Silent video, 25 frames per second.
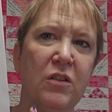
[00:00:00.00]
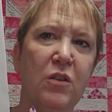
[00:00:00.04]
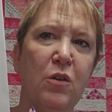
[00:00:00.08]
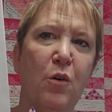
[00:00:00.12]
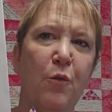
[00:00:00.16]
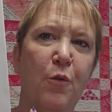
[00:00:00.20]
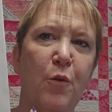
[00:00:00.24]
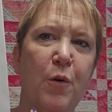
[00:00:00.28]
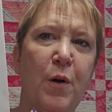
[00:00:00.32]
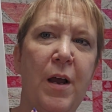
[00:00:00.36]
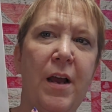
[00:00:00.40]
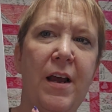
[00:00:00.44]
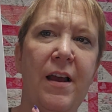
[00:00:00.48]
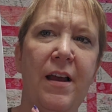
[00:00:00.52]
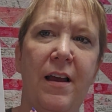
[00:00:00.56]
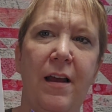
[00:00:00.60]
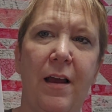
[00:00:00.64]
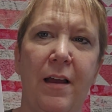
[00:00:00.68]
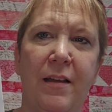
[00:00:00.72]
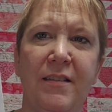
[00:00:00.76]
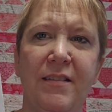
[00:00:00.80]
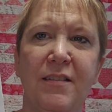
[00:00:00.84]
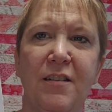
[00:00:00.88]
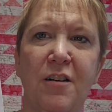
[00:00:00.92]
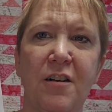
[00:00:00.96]
So
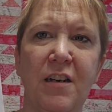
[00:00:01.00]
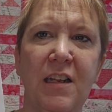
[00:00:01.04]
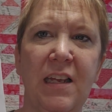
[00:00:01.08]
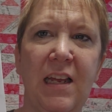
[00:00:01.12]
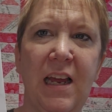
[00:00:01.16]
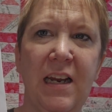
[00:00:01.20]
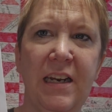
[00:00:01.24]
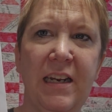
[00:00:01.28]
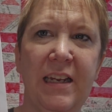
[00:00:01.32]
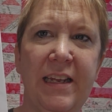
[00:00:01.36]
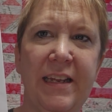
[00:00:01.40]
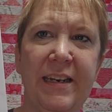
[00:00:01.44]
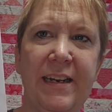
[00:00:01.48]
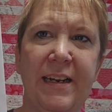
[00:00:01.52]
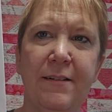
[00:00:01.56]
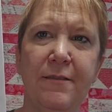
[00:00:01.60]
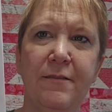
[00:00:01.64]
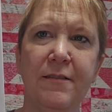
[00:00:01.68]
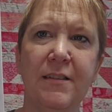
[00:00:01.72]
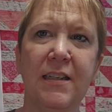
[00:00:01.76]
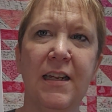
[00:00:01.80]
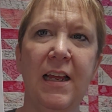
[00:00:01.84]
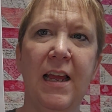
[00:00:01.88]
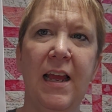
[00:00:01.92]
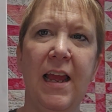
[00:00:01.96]
I started cutting it
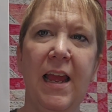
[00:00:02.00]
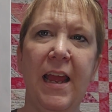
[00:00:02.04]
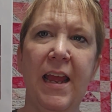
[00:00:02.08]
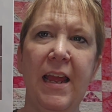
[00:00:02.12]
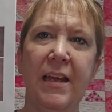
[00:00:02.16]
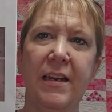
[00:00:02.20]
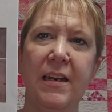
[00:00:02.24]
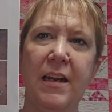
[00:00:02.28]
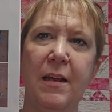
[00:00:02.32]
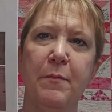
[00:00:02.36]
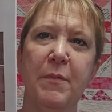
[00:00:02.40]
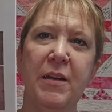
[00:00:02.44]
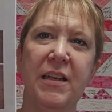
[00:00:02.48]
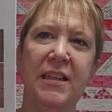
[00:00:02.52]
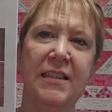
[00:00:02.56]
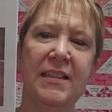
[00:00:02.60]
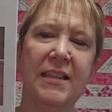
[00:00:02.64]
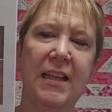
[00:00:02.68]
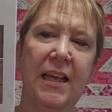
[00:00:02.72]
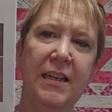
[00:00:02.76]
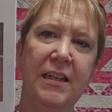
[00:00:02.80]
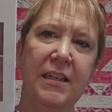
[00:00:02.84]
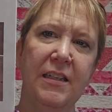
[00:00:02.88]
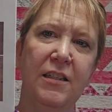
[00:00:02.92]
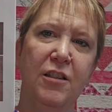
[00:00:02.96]
out, and I'm
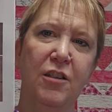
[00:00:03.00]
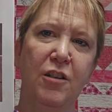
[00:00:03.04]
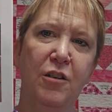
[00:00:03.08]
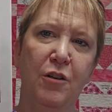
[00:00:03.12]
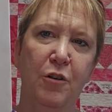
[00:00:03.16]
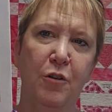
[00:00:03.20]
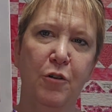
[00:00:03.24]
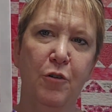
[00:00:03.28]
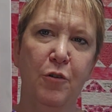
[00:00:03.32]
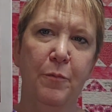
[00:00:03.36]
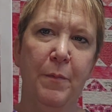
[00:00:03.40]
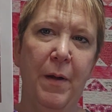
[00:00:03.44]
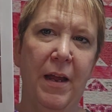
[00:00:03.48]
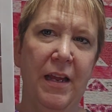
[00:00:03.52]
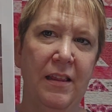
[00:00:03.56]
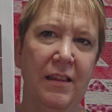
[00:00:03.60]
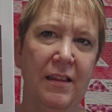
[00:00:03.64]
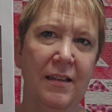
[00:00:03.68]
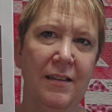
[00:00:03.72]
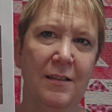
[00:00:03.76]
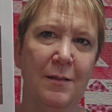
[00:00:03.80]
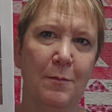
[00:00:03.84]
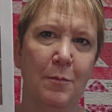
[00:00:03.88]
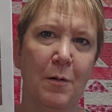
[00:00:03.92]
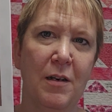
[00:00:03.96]
excited to make
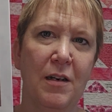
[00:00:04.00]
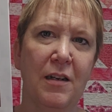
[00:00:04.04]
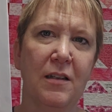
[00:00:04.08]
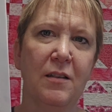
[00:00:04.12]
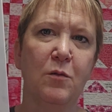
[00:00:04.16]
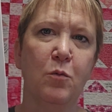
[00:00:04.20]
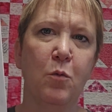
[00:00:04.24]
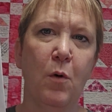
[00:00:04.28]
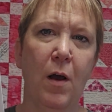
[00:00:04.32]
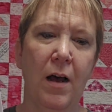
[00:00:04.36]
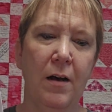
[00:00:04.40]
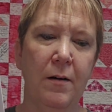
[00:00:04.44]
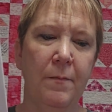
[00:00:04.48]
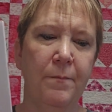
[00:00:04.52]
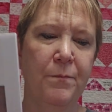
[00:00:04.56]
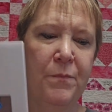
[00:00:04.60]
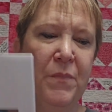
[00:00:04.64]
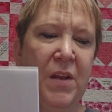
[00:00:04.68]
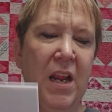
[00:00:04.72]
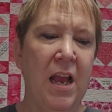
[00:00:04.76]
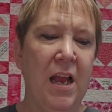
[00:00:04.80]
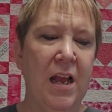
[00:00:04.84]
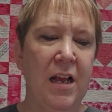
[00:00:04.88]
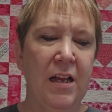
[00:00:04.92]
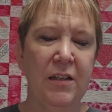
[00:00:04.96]
this one as well.
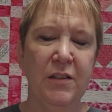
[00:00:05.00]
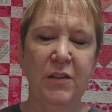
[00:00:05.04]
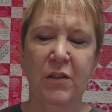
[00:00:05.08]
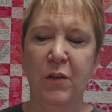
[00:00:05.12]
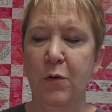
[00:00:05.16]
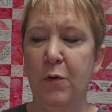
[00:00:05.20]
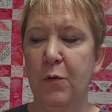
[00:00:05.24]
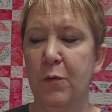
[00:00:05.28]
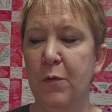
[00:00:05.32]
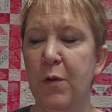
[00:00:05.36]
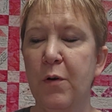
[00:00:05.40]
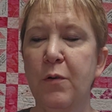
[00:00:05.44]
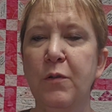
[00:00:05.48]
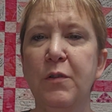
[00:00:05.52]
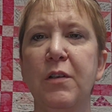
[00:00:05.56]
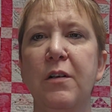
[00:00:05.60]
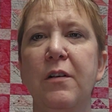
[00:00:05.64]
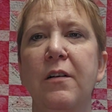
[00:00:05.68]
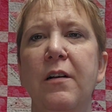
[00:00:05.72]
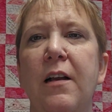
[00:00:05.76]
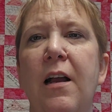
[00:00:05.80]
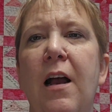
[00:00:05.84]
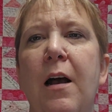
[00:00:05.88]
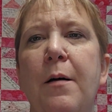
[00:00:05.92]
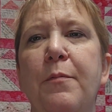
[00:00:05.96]
So those are
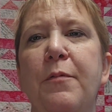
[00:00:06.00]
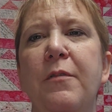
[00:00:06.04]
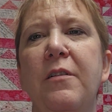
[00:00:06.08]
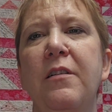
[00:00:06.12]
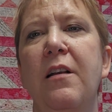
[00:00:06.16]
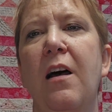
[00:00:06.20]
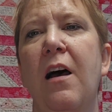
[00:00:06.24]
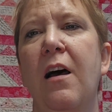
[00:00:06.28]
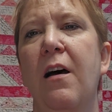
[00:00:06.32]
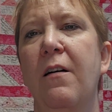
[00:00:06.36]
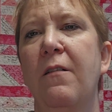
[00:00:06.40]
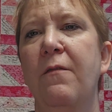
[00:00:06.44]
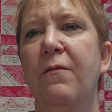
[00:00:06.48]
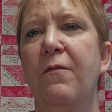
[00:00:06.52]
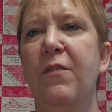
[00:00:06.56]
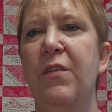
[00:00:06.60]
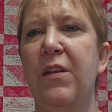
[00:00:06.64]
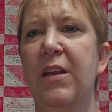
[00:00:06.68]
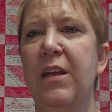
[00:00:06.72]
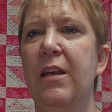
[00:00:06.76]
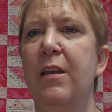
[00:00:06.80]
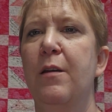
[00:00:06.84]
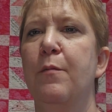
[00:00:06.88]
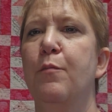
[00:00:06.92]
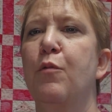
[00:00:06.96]
a couple of
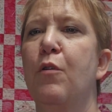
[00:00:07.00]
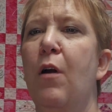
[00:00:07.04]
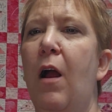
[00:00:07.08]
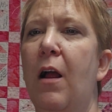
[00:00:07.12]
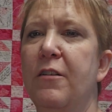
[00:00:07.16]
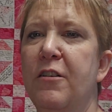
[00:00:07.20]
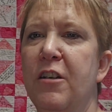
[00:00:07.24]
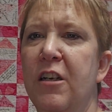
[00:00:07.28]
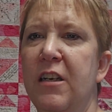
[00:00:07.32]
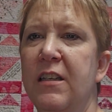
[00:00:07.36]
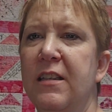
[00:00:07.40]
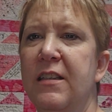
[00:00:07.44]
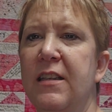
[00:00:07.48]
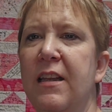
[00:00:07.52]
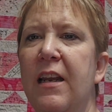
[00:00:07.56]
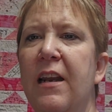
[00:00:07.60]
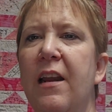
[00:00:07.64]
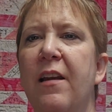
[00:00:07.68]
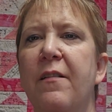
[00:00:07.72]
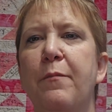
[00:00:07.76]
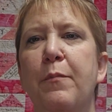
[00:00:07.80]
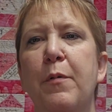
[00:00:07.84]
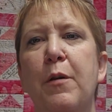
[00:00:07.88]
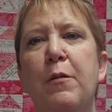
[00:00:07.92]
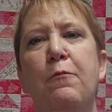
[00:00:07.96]
the projects that
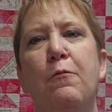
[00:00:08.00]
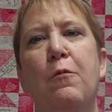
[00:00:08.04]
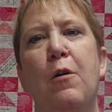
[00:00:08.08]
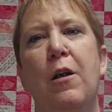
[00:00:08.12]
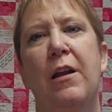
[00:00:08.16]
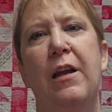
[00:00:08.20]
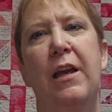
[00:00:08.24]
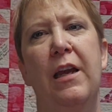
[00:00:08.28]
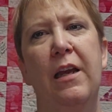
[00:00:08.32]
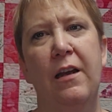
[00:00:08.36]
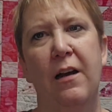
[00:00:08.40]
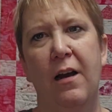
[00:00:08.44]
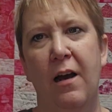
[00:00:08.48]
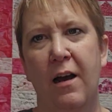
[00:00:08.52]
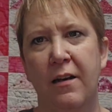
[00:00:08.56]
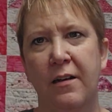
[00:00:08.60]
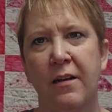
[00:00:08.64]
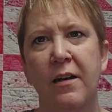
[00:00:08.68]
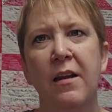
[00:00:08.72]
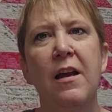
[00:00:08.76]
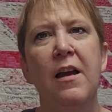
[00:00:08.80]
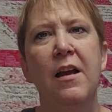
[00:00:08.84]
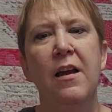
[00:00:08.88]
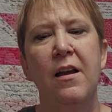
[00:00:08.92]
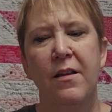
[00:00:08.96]
I've been working
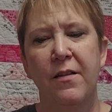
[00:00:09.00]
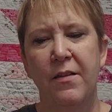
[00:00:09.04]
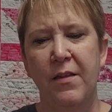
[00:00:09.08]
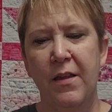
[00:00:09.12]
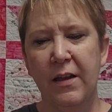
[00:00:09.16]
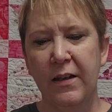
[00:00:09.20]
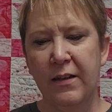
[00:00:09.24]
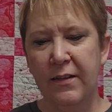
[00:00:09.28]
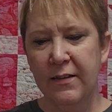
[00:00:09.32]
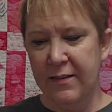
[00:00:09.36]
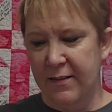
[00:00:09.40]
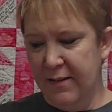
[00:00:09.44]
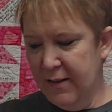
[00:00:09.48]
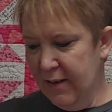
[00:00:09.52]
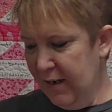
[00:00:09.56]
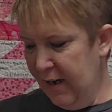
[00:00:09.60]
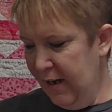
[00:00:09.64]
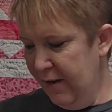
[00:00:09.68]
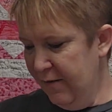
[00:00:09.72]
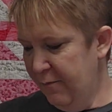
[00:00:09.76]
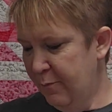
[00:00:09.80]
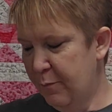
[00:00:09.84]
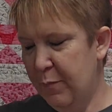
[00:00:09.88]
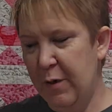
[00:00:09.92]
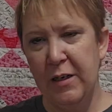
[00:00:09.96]
on. Things that
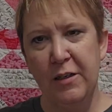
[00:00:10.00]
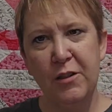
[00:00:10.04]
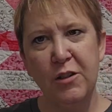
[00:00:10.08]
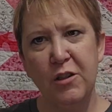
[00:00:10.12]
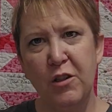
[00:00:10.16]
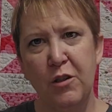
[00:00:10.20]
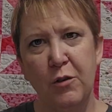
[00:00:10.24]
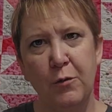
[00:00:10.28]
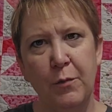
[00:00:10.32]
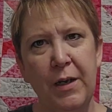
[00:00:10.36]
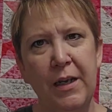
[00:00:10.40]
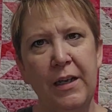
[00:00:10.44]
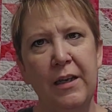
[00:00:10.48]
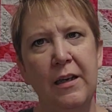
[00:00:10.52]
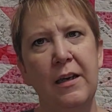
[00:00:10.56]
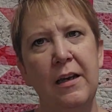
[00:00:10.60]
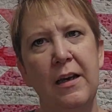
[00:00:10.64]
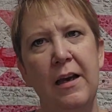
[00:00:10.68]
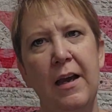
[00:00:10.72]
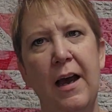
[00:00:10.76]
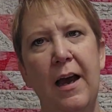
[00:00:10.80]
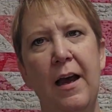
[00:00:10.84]
I've been doing.